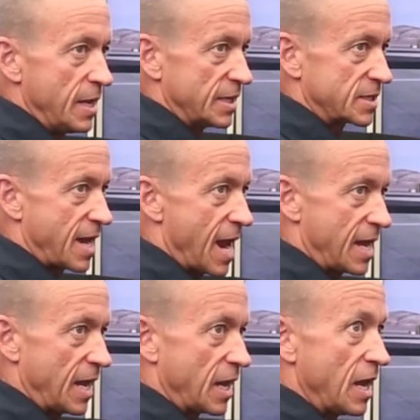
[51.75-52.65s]
is
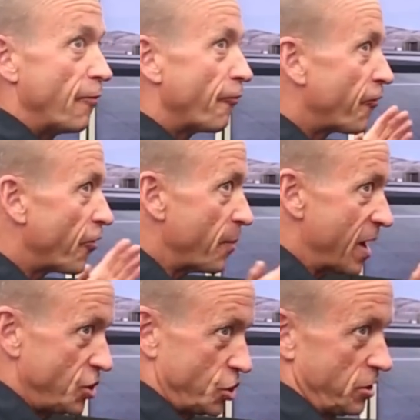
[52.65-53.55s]
taking
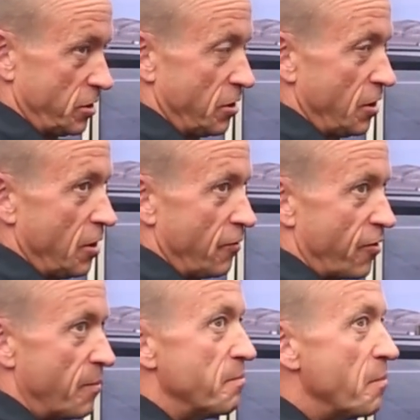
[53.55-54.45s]
information
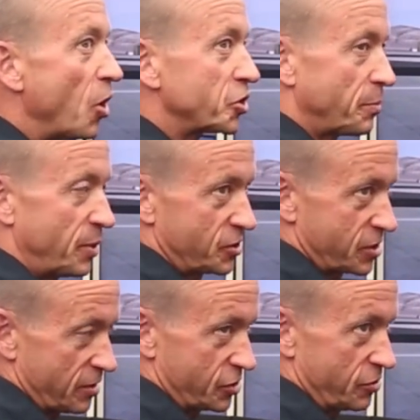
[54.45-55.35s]
from multiple
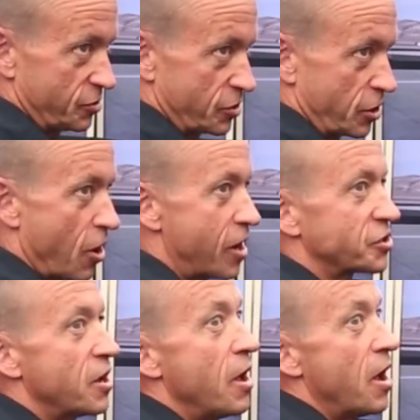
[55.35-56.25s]
sensors
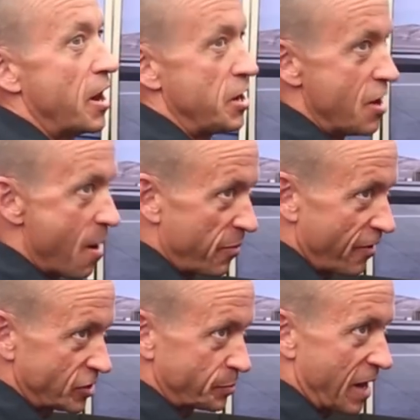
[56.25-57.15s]
across a number
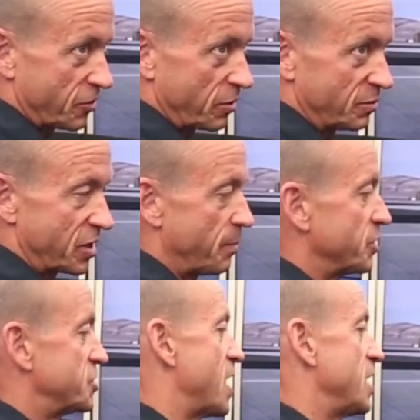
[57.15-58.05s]
of spectrums and
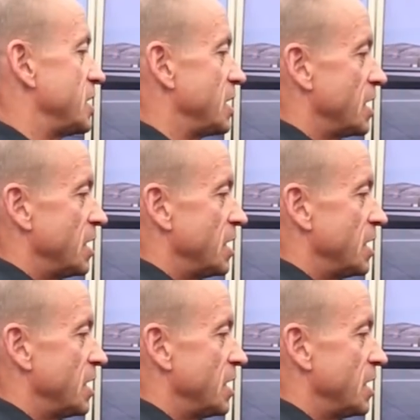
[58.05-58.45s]
presenting